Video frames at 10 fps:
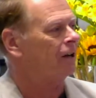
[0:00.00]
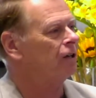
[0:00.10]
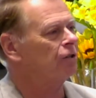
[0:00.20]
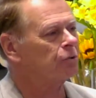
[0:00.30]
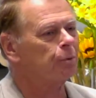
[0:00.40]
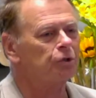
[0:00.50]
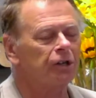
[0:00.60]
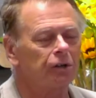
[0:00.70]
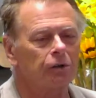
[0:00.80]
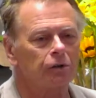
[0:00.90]
in this
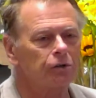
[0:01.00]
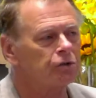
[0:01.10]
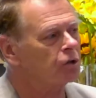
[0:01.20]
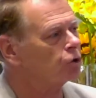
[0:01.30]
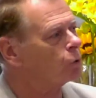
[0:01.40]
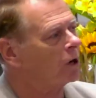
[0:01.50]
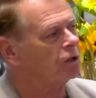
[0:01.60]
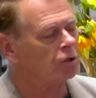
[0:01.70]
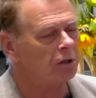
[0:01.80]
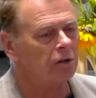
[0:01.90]
particular
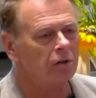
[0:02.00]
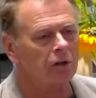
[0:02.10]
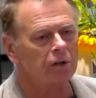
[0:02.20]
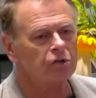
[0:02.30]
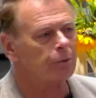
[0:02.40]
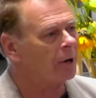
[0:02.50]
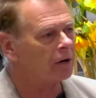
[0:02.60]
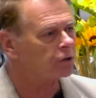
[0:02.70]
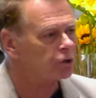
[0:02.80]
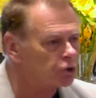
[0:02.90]
situation, the
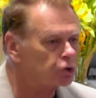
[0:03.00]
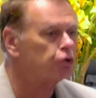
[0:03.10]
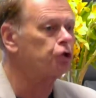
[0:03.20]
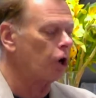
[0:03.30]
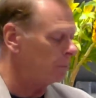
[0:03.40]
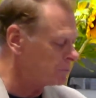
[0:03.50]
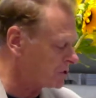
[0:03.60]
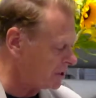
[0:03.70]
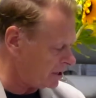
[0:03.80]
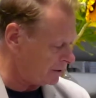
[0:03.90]
Samaritan just jumps
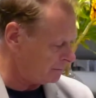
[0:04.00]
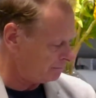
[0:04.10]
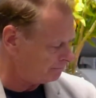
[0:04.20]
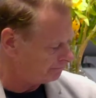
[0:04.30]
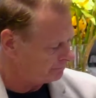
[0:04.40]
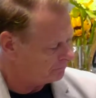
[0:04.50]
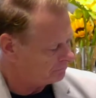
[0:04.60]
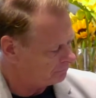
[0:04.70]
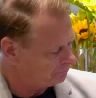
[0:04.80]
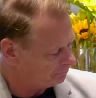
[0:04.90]
in.
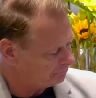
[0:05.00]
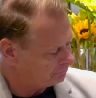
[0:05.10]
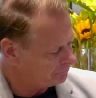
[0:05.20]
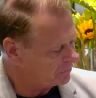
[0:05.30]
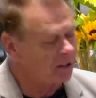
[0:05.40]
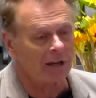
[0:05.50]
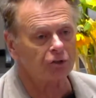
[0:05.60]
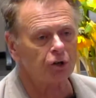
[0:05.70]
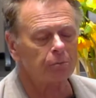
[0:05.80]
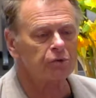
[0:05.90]
And that
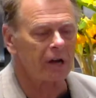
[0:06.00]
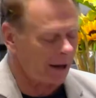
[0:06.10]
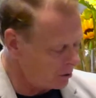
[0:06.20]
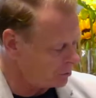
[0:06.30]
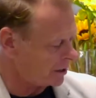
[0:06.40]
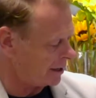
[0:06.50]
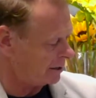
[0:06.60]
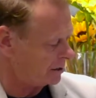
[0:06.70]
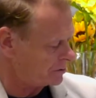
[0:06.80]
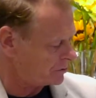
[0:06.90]
jumps out
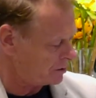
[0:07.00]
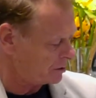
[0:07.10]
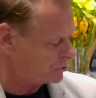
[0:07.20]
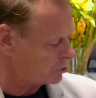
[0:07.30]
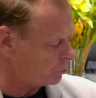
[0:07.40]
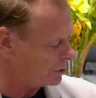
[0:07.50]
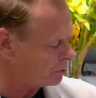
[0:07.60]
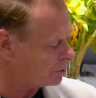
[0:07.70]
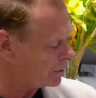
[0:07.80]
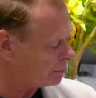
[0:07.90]
at us. And so we
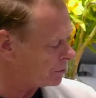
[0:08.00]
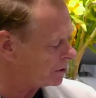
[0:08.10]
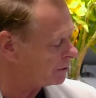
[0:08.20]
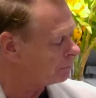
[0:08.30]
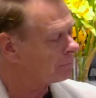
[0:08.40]
remember him.